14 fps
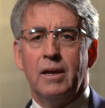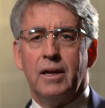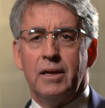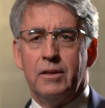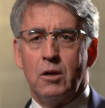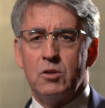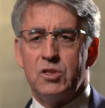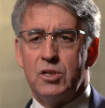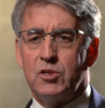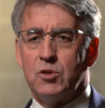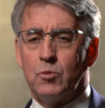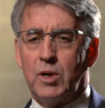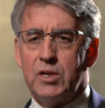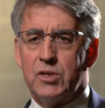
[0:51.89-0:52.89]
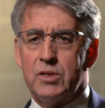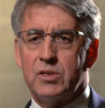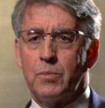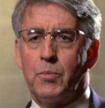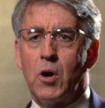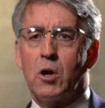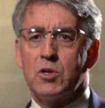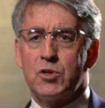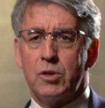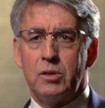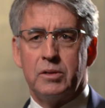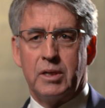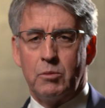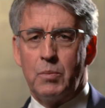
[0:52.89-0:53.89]
In those situations, a
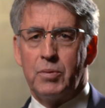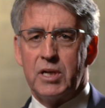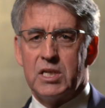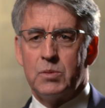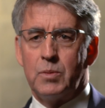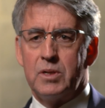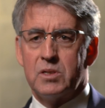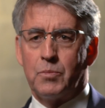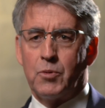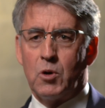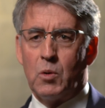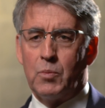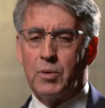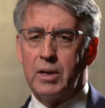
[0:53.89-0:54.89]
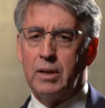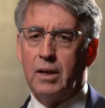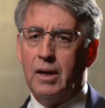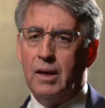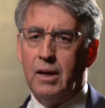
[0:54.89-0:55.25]
partial knee replacement is appropriate.